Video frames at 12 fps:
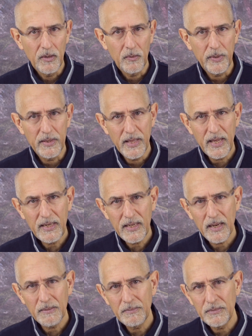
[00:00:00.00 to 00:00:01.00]
We then
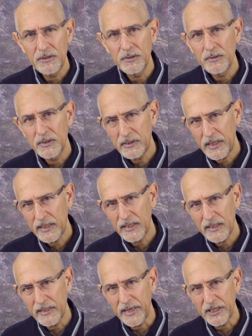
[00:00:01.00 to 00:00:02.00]
come to the second
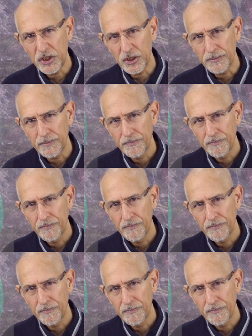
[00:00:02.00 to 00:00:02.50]
connection,